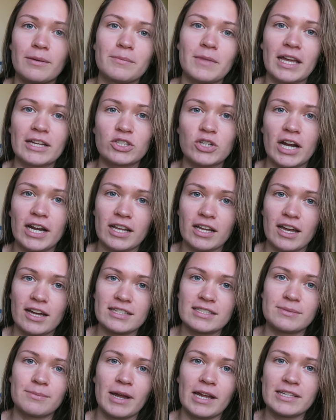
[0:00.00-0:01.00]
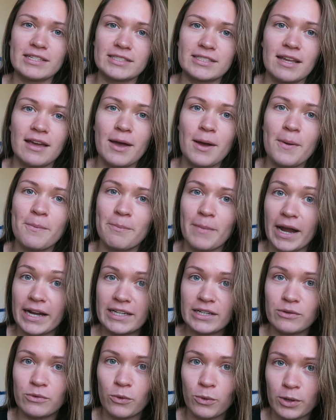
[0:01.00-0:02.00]
I'm like trying to customize
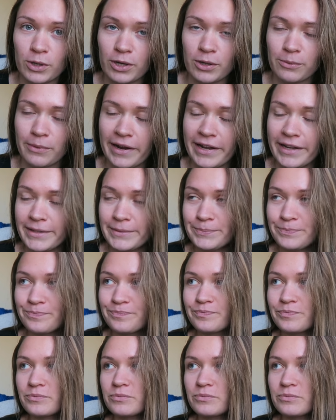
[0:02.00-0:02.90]
my order, right?